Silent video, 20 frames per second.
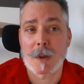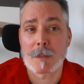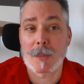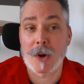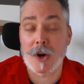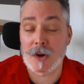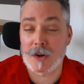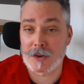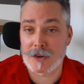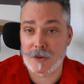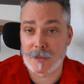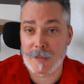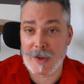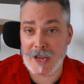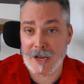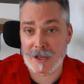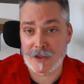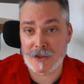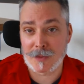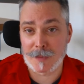Partner
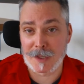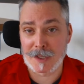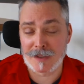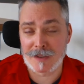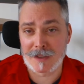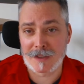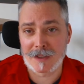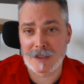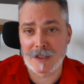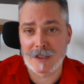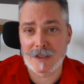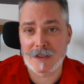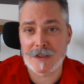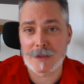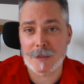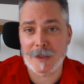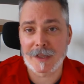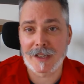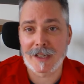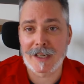Management in
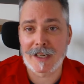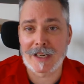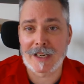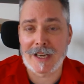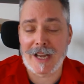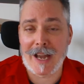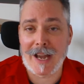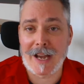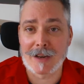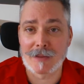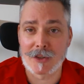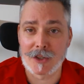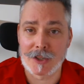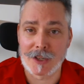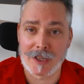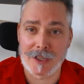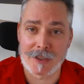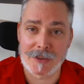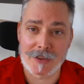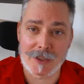Display
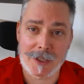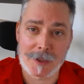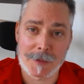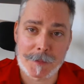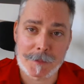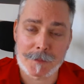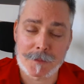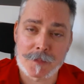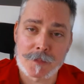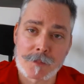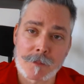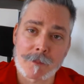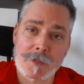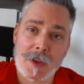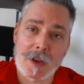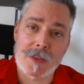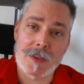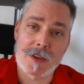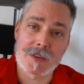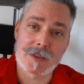Advertising.
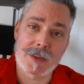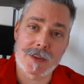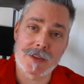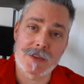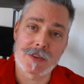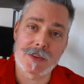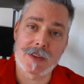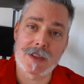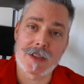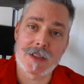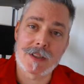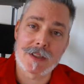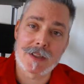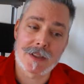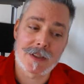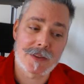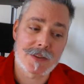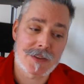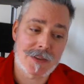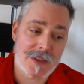This is the
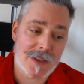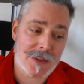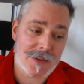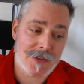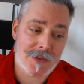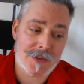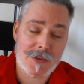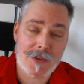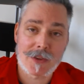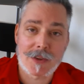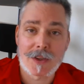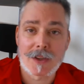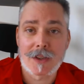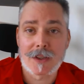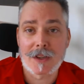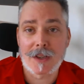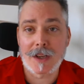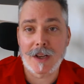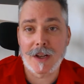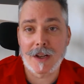sixth
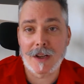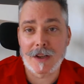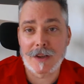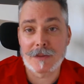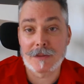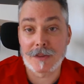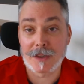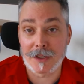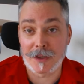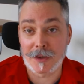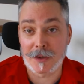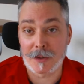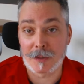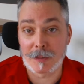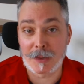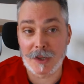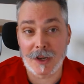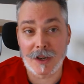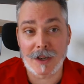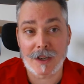video
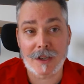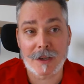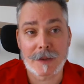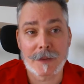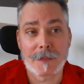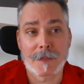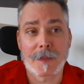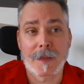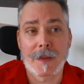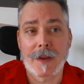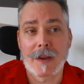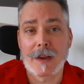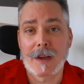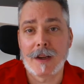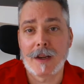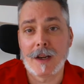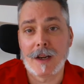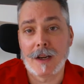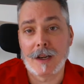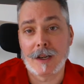blog.
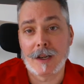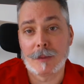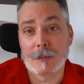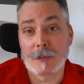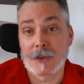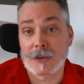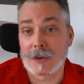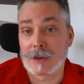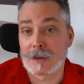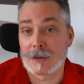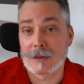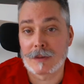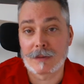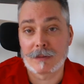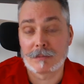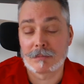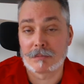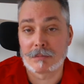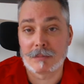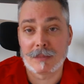
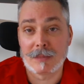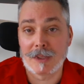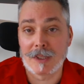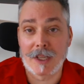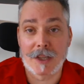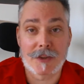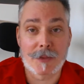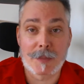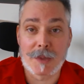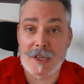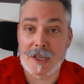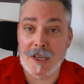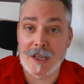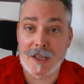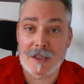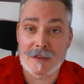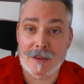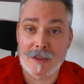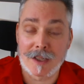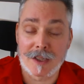So let's
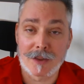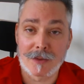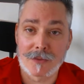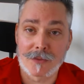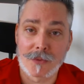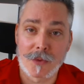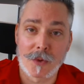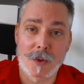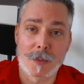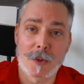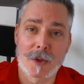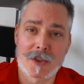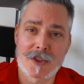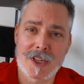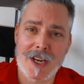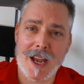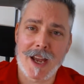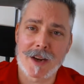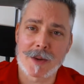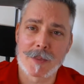begin an informal
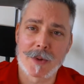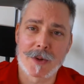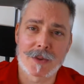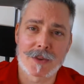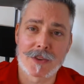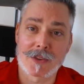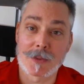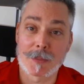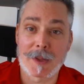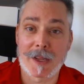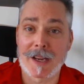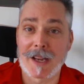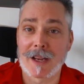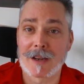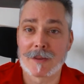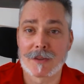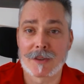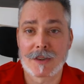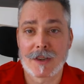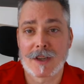chat about display
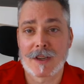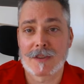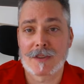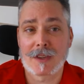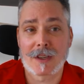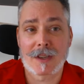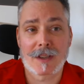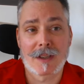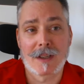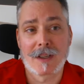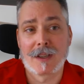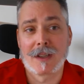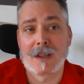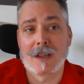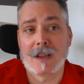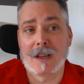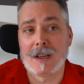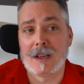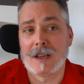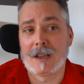advertising.
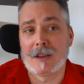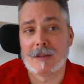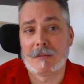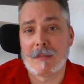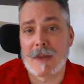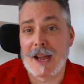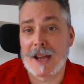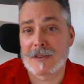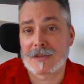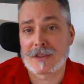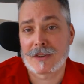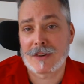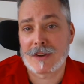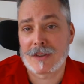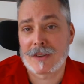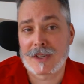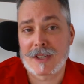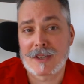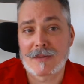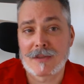After
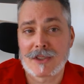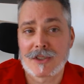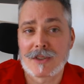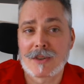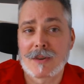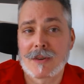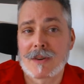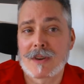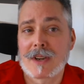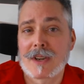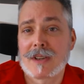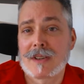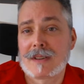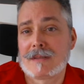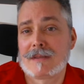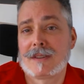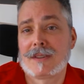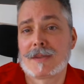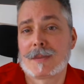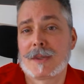all the
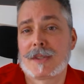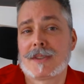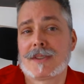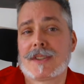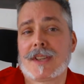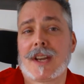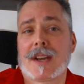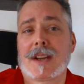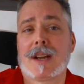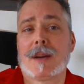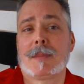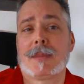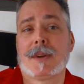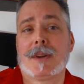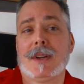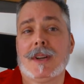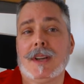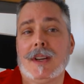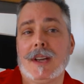inventory has been set up